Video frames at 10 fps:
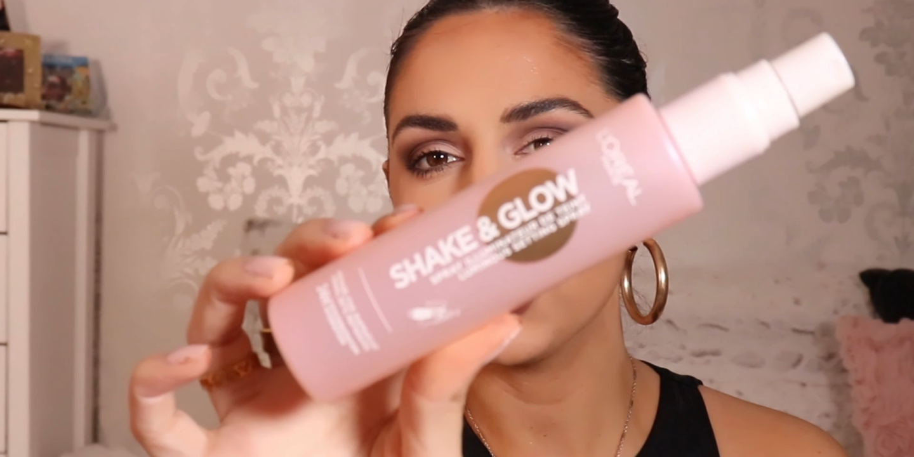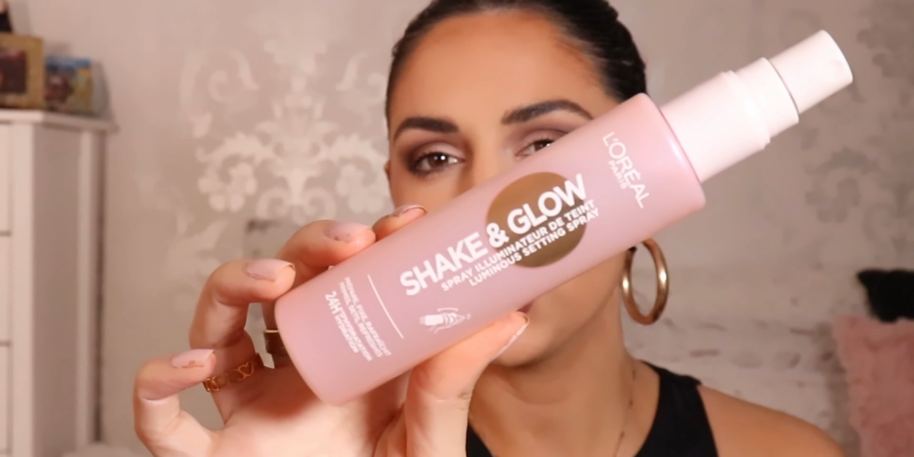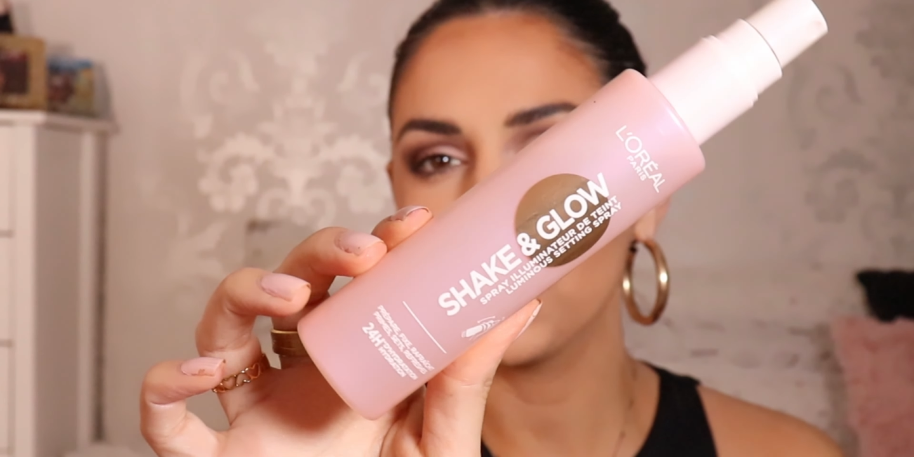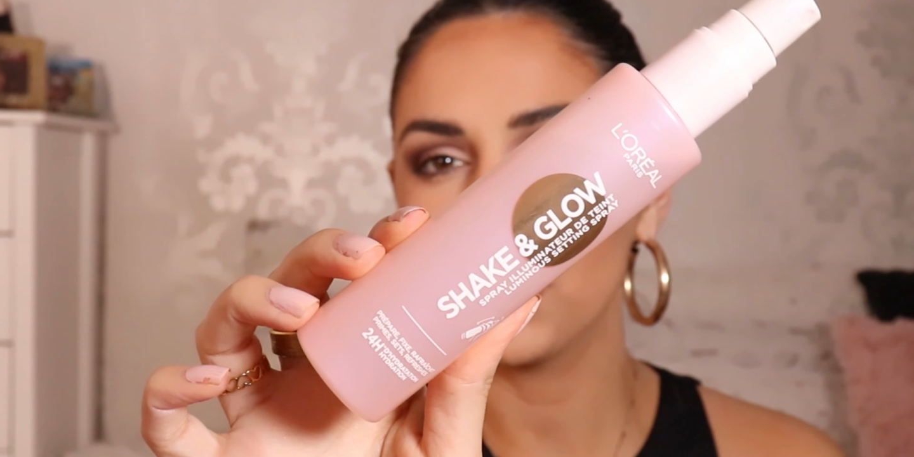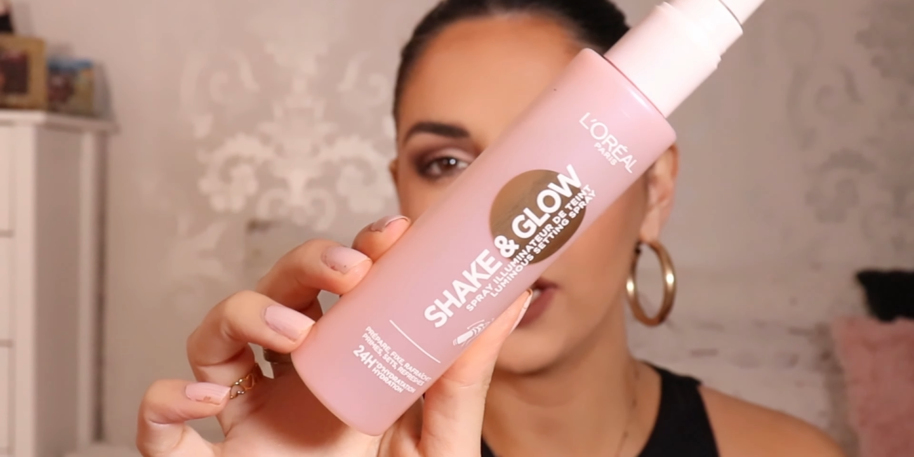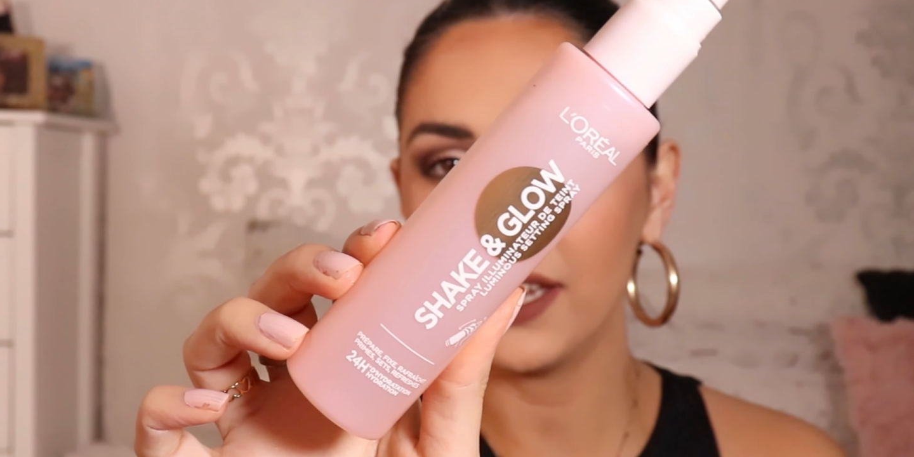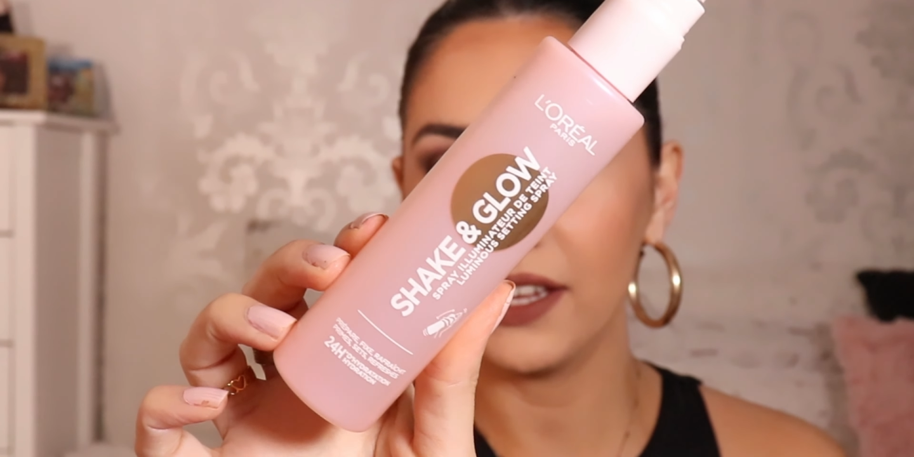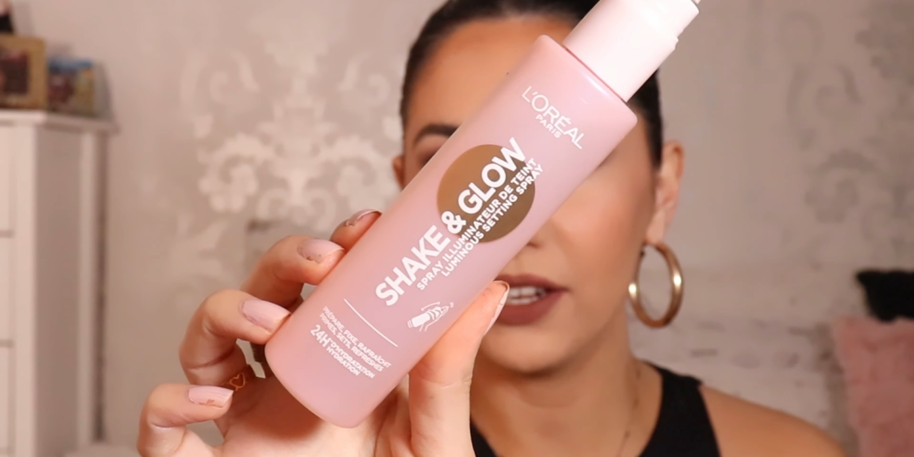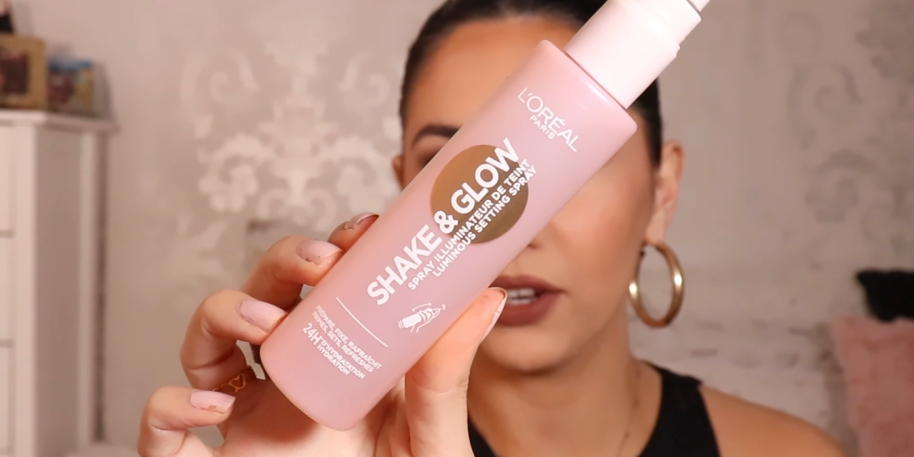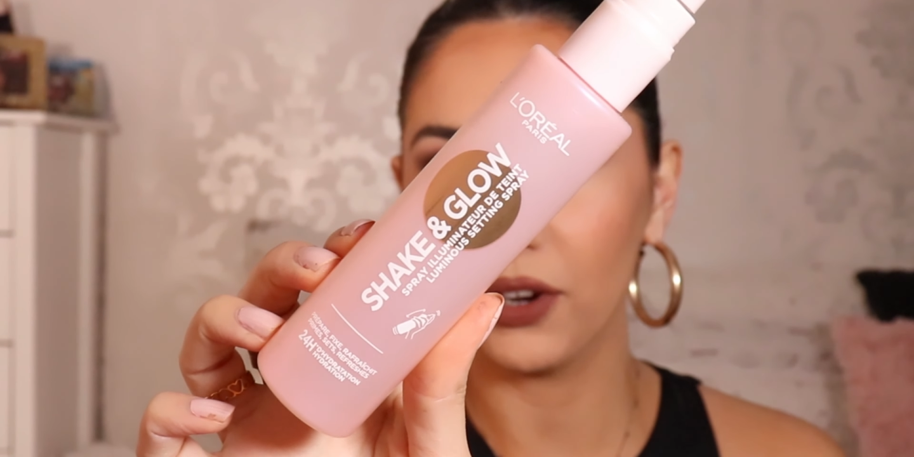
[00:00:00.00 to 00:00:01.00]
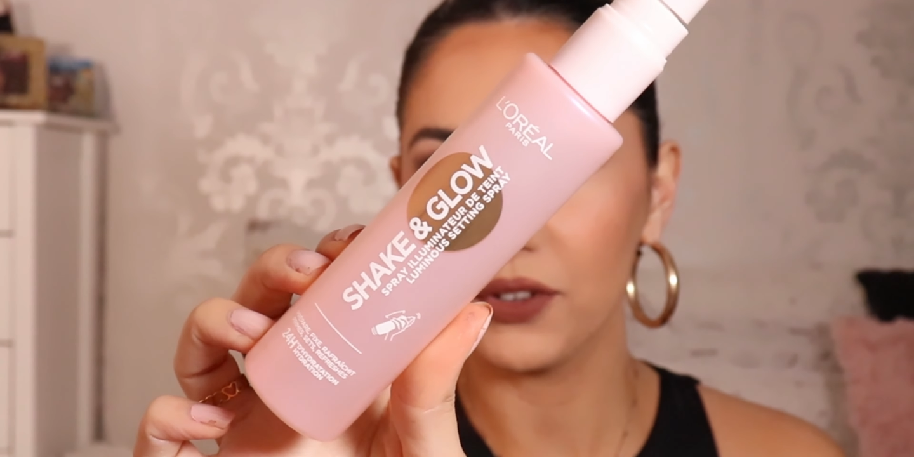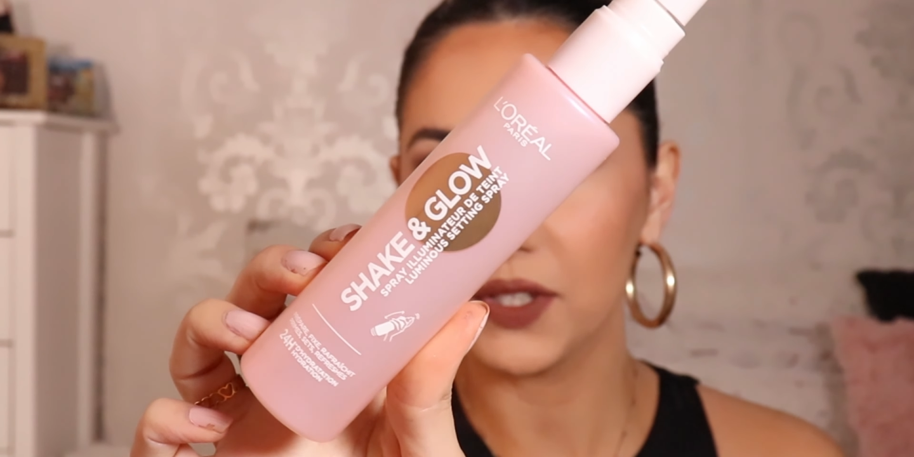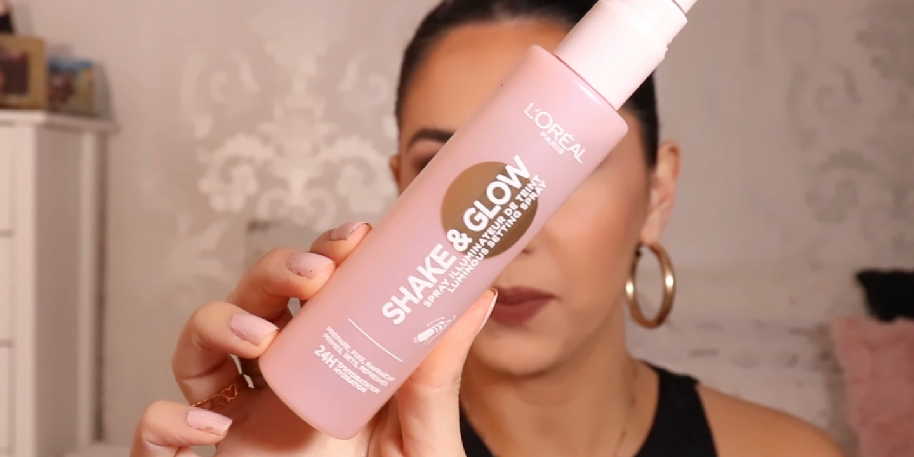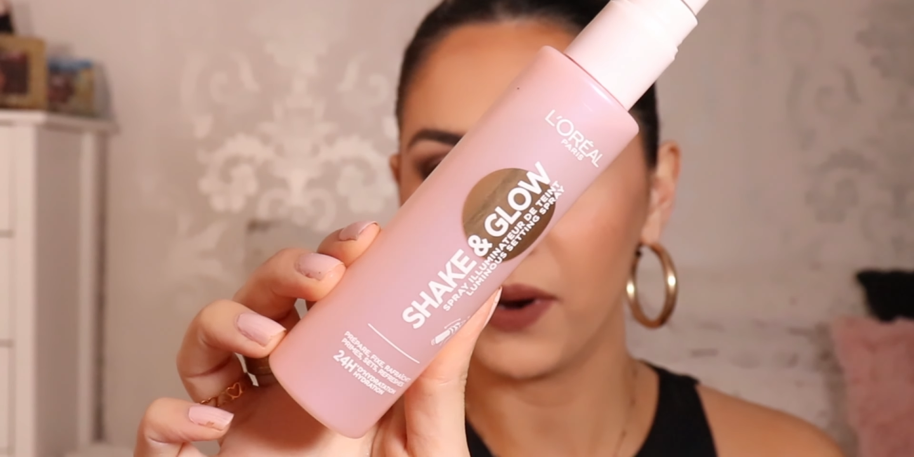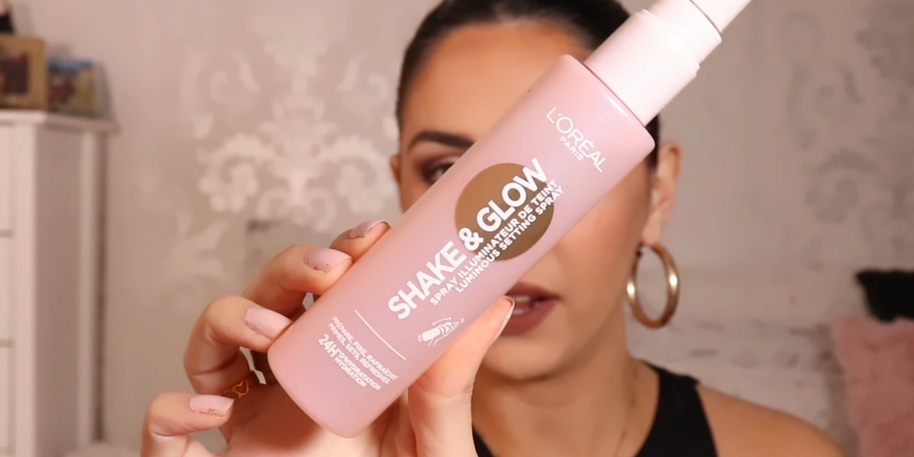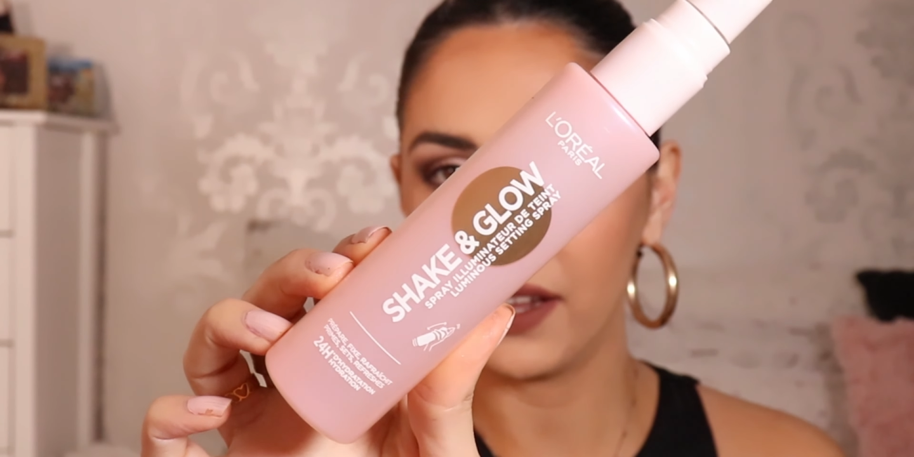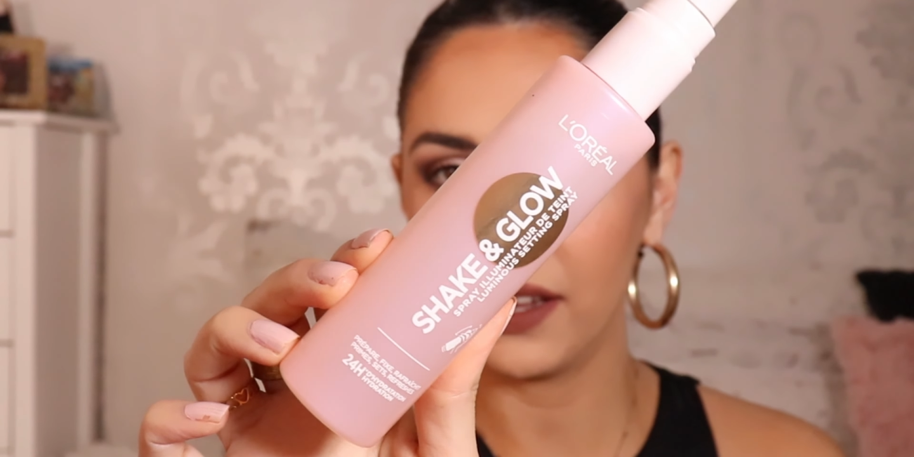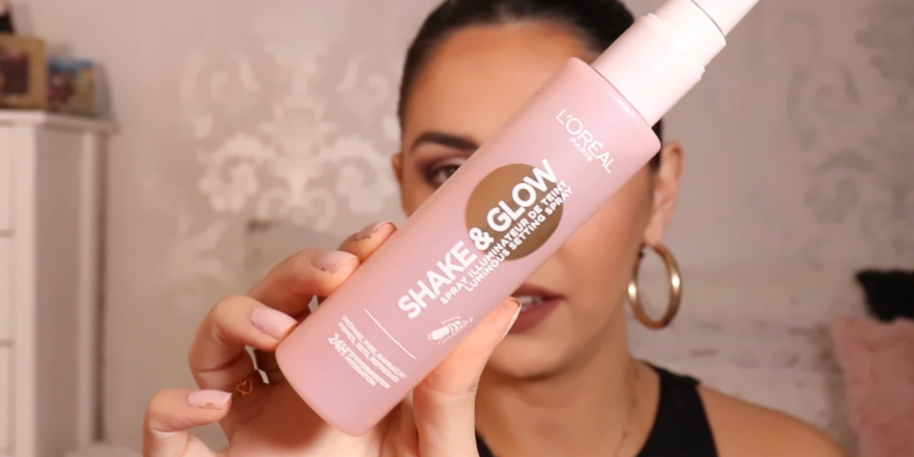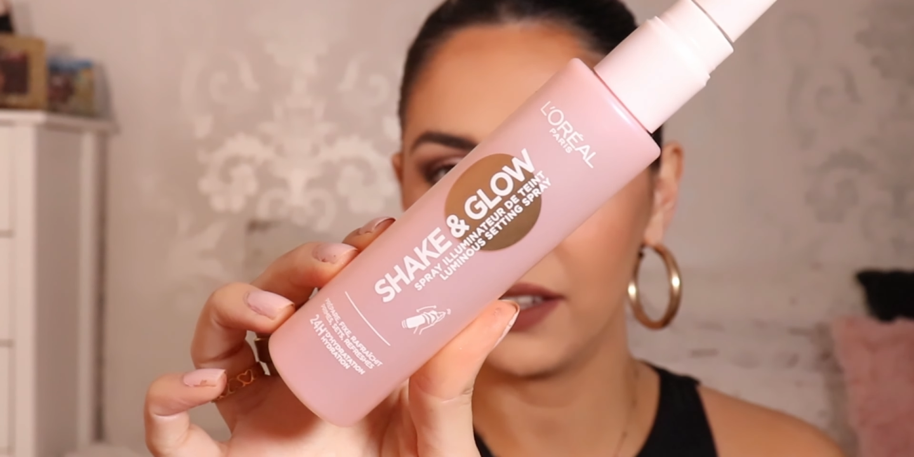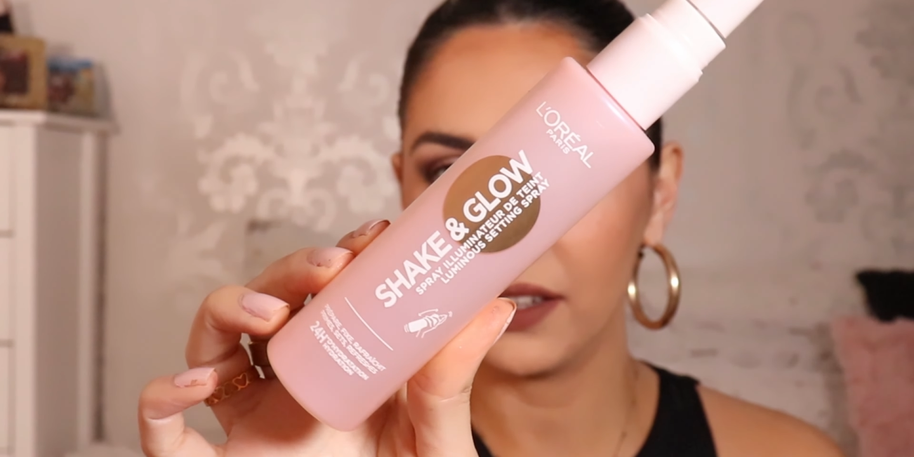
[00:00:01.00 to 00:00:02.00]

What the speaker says: Shake and Glow Spray.